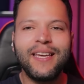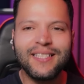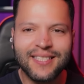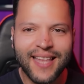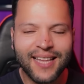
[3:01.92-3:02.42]

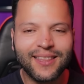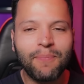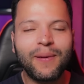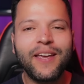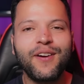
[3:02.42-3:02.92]
means that
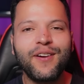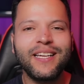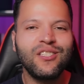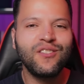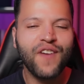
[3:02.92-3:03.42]
the player
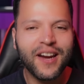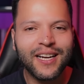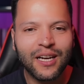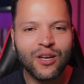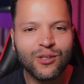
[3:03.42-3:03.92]
is
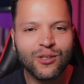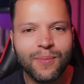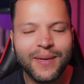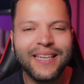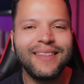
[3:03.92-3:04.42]
very close
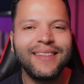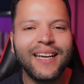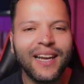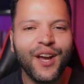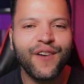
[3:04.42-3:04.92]
to being
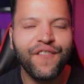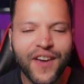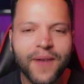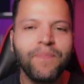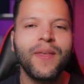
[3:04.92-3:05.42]
declared
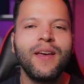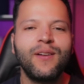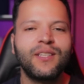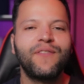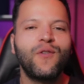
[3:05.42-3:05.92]
fit,
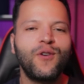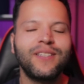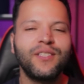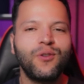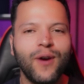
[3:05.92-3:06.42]
which of
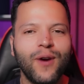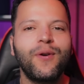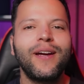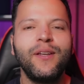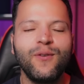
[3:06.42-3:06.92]
course is
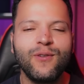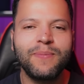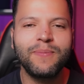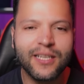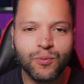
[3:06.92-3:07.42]
great
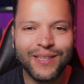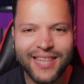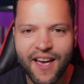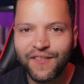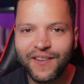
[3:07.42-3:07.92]
news, because we
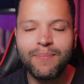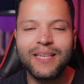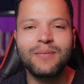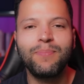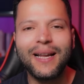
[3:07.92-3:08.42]
definitely
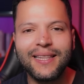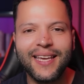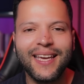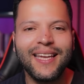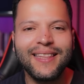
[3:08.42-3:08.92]
missed Balde
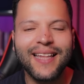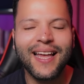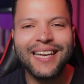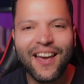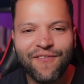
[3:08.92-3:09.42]
in
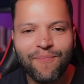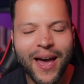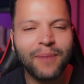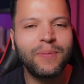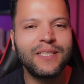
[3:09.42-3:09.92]
that left
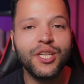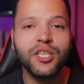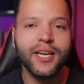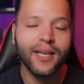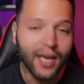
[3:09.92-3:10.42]
back
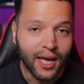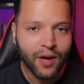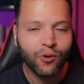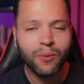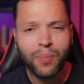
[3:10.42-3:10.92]
position,
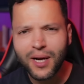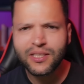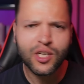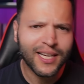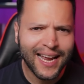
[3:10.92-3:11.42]
where
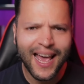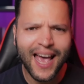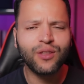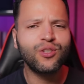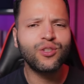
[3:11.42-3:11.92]
Barcelona kind of
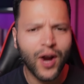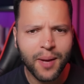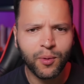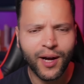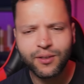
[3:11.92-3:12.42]
had to
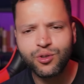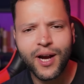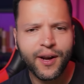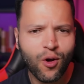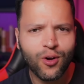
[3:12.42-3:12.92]
scramble, had to
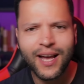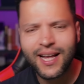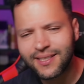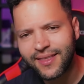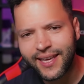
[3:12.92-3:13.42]
try all
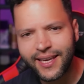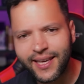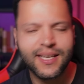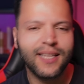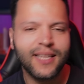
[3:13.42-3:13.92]
kinds of
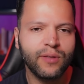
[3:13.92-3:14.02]
things.